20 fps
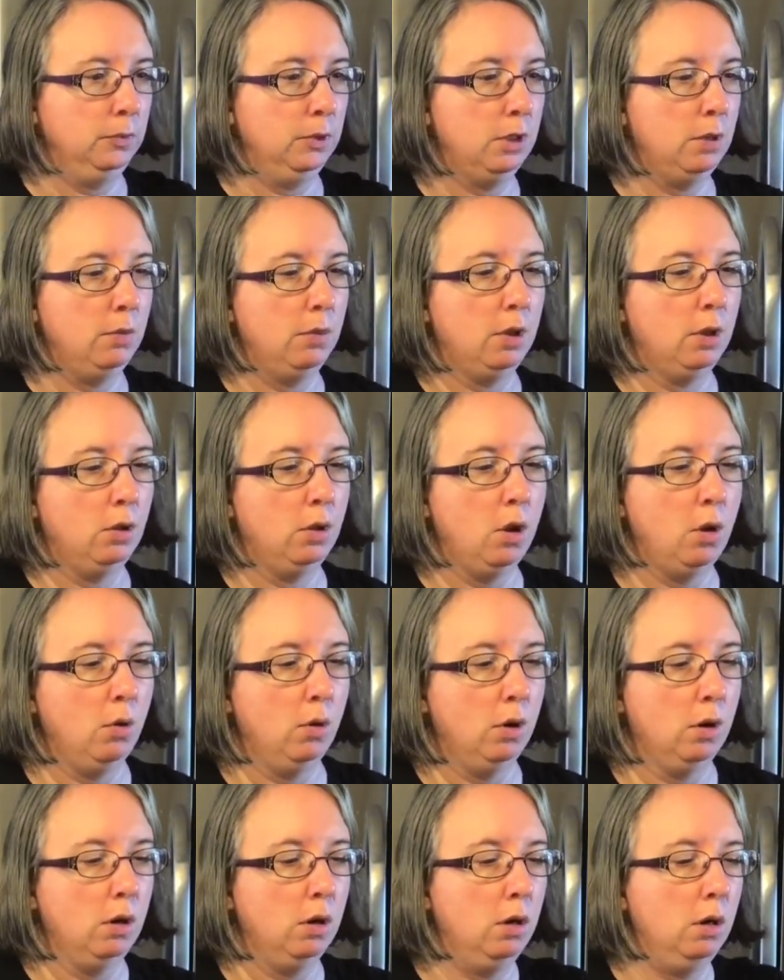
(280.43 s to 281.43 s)
some of the
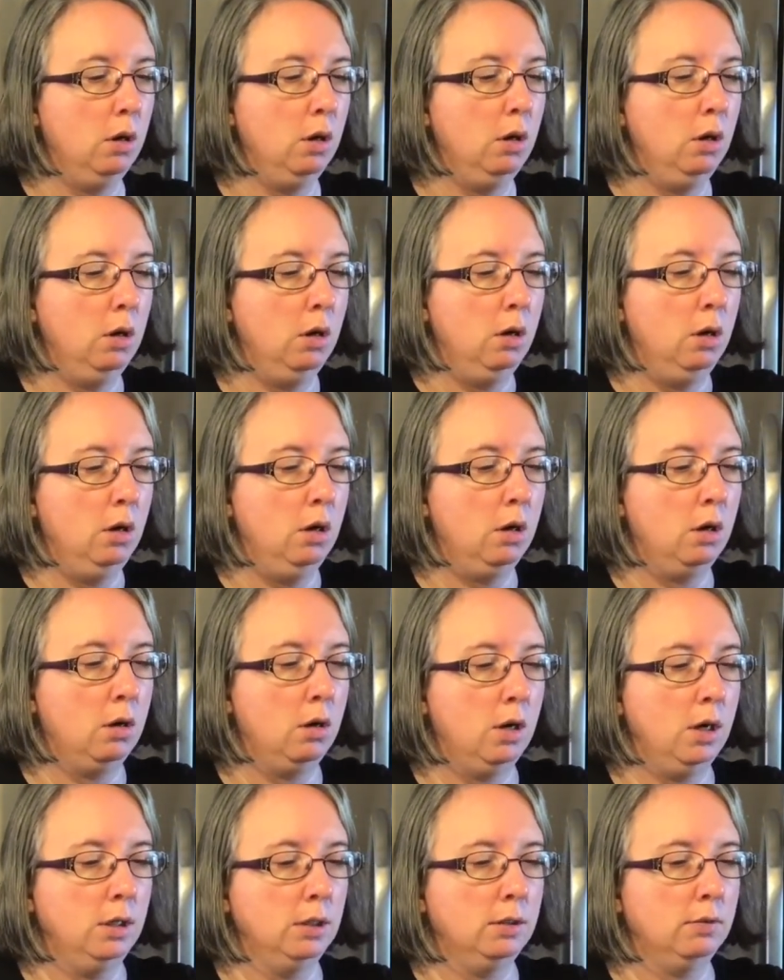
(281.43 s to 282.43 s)
lower
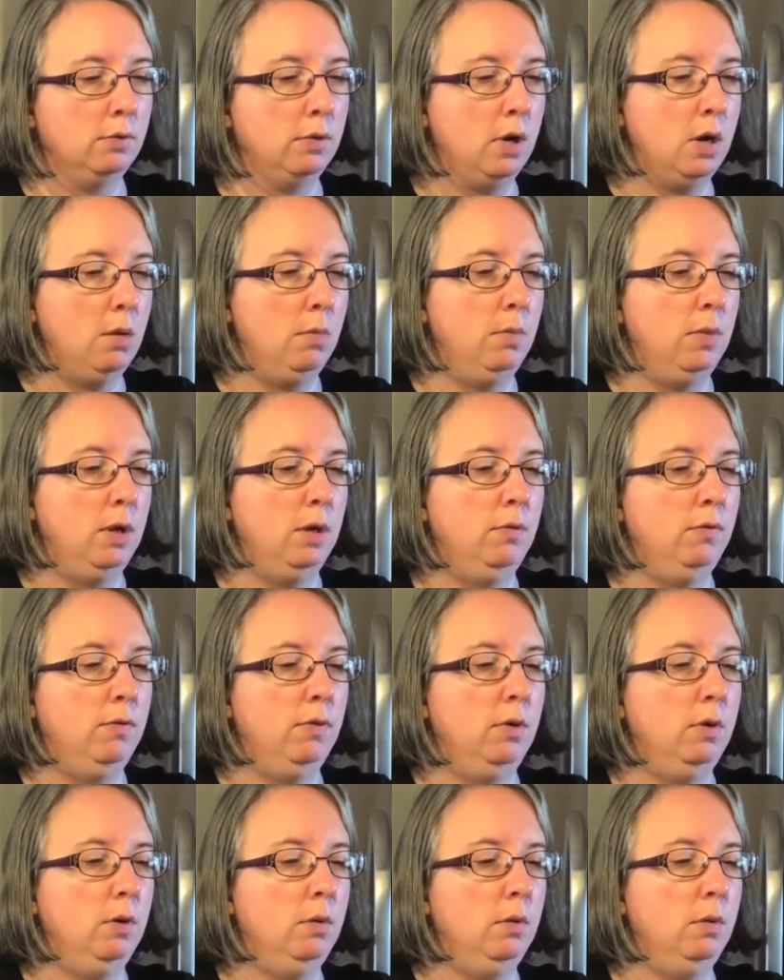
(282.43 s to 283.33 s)
grades of ground beef.